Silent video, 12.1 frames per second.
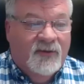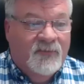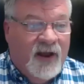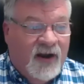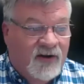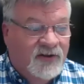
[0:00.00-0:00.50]

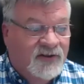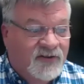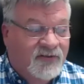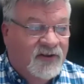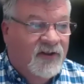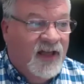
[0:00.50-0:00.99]
parent
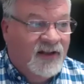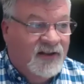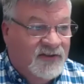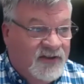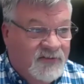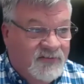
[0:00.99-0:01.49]
of a
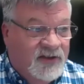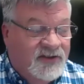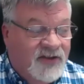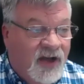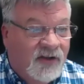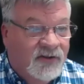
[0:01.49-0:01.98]
galactosemic
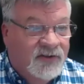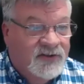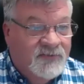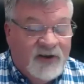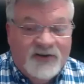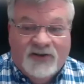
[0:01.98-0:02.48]
child,
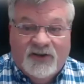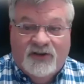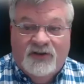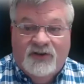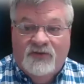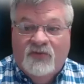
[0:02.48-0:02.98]
especially a
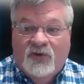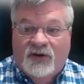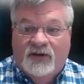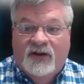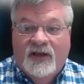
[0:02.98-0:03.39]
newborn,